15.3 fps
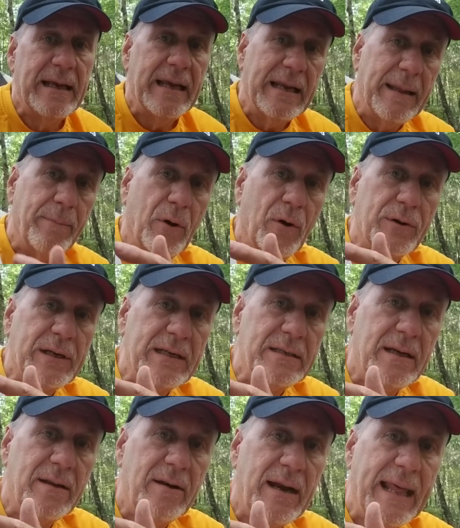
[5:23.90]
They bought these
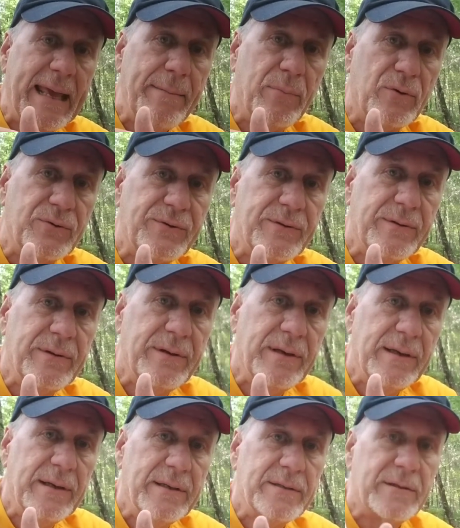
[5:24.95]
little labels.
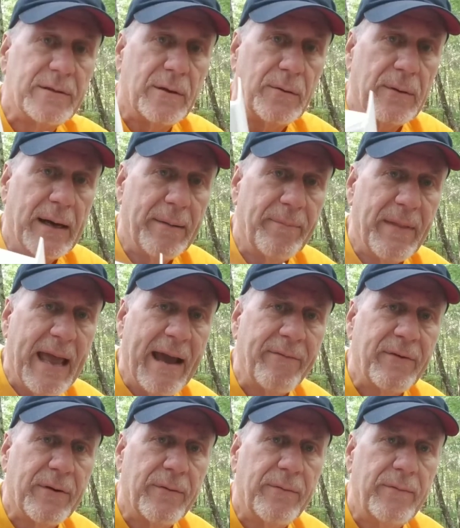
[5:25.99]
So
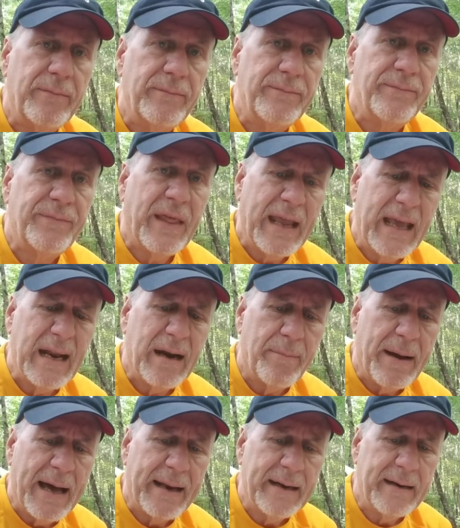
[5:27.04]
after thinking
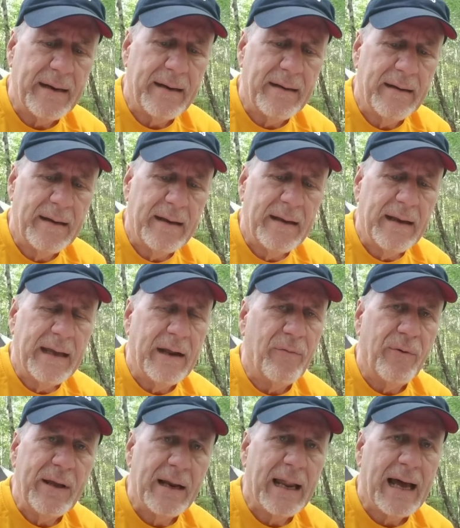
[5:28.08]
about it and
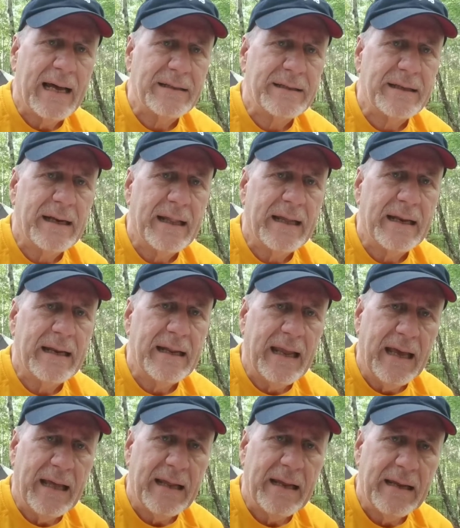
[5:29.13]
realizing that,
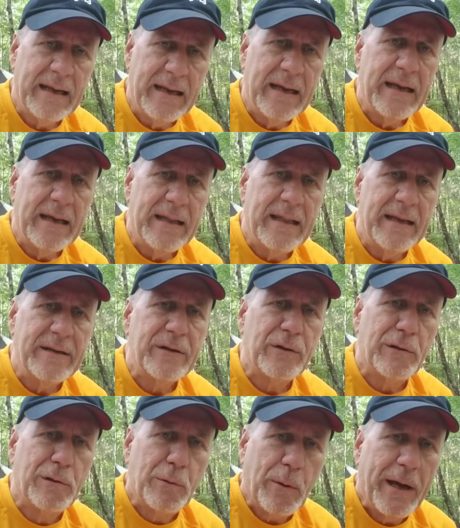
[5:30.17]
yeah, this
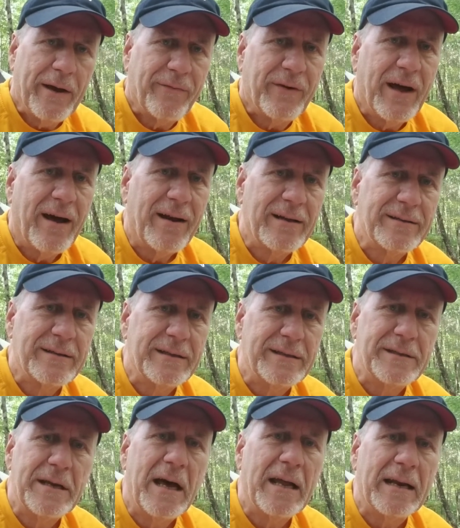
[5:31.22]
$12 is
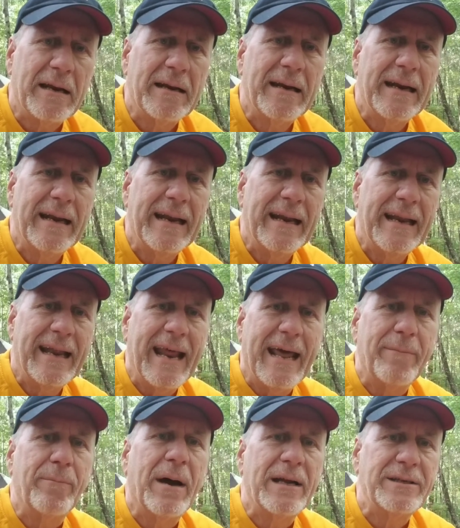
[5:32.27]
not
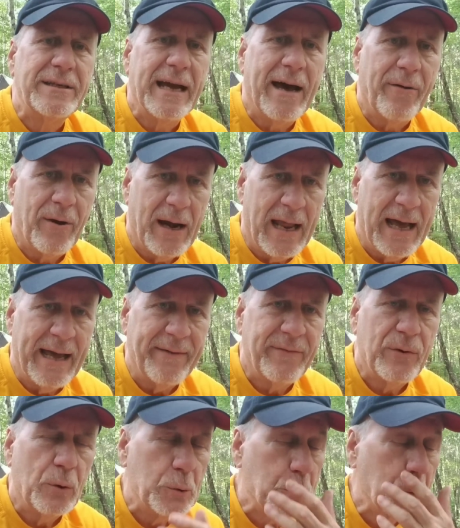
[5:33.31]
that much out of line. Of
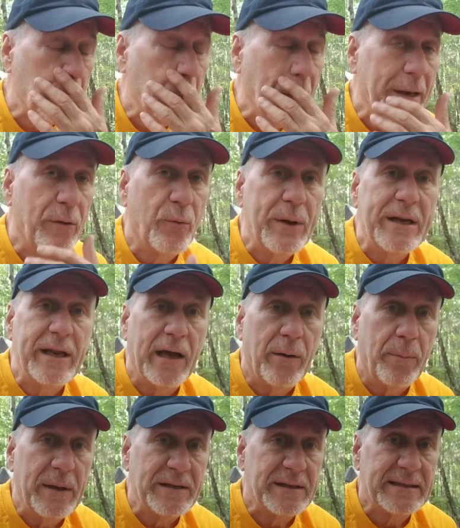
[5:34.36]
course, in the retail
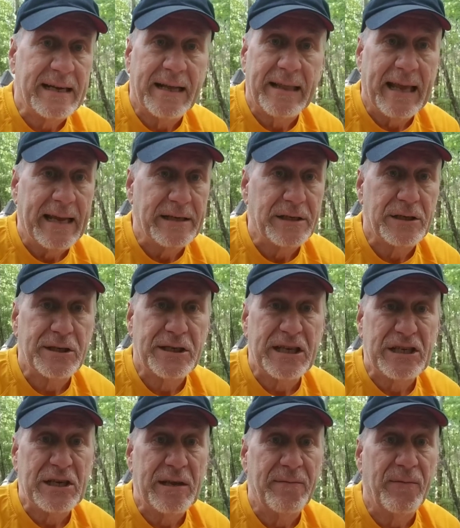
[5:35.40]
business, I think it's a
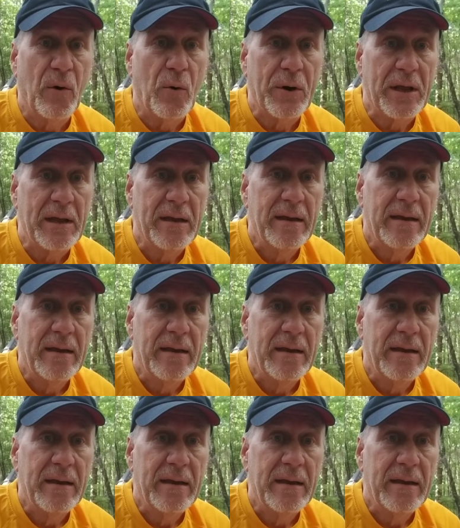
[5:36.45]
60-40.